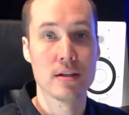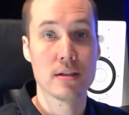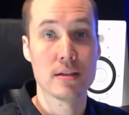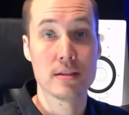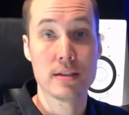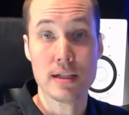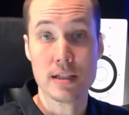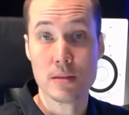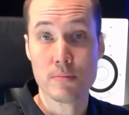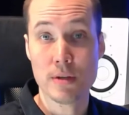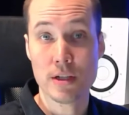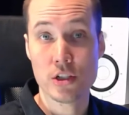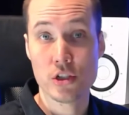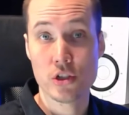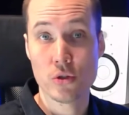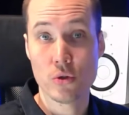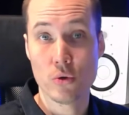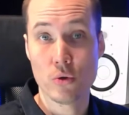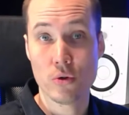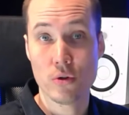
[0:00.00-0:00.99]
Just make
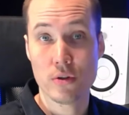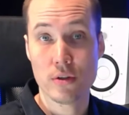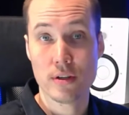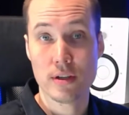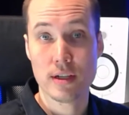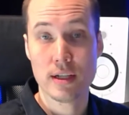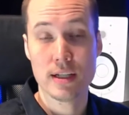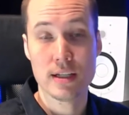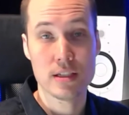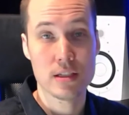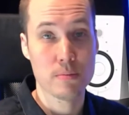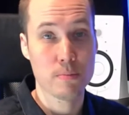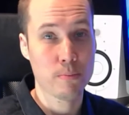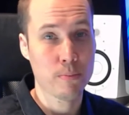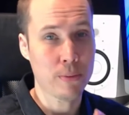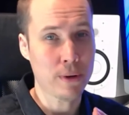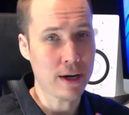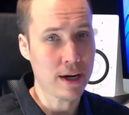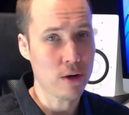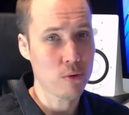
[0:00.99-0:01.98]
sure it is
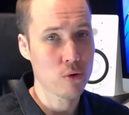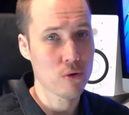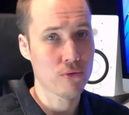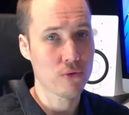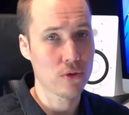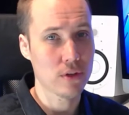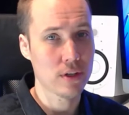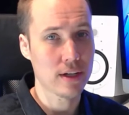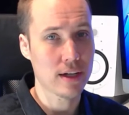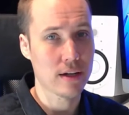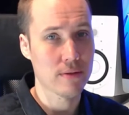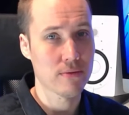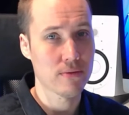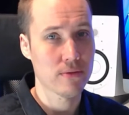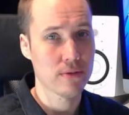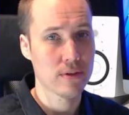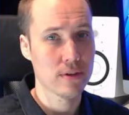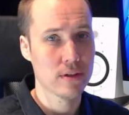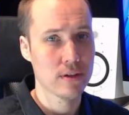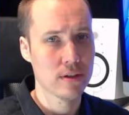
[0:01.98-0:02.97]
powerful enough.
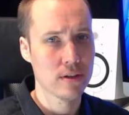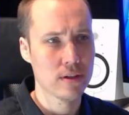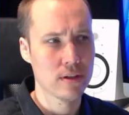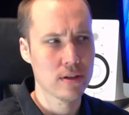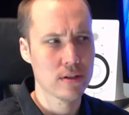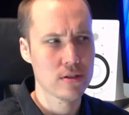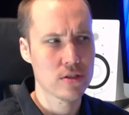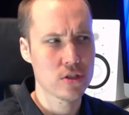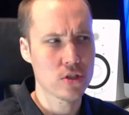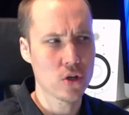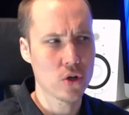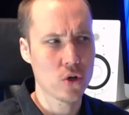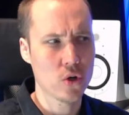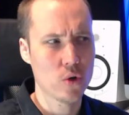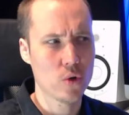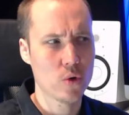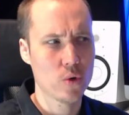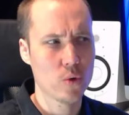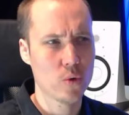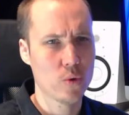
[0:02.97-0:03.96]

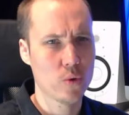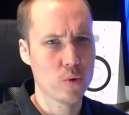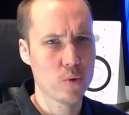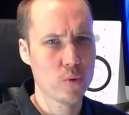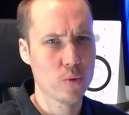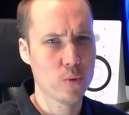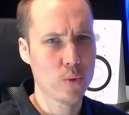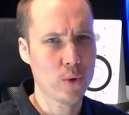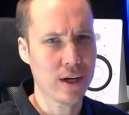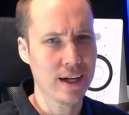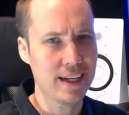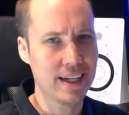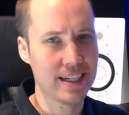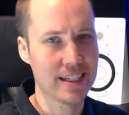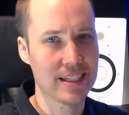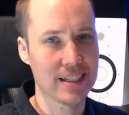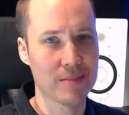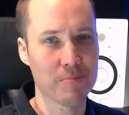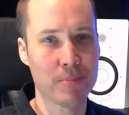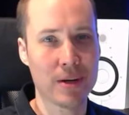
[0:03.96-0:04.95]
So, what
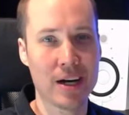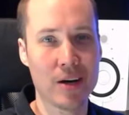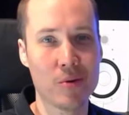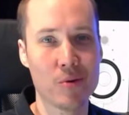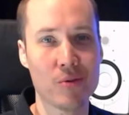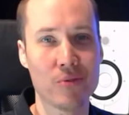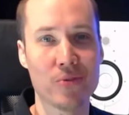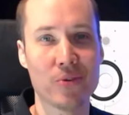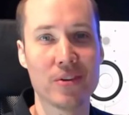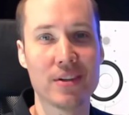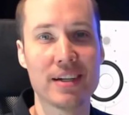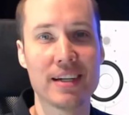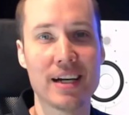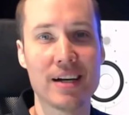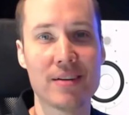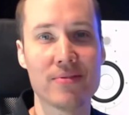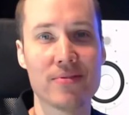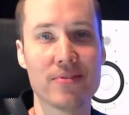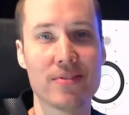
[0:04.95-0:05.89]
is powerful enough?